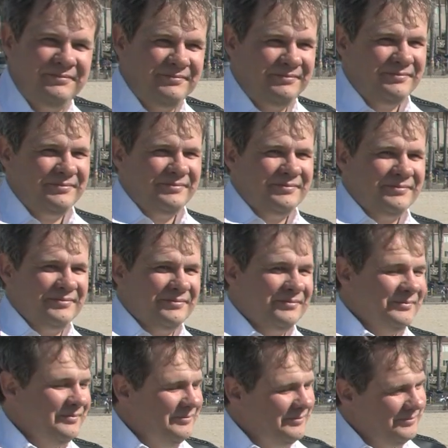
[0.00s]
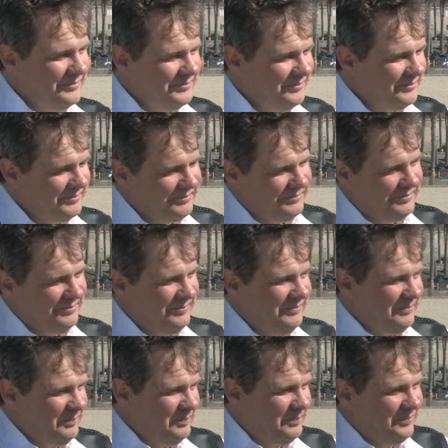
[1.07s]

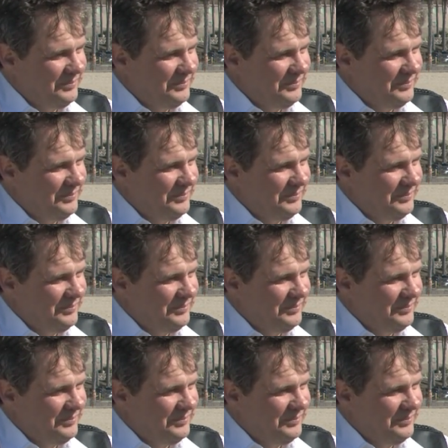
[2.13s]
(silent)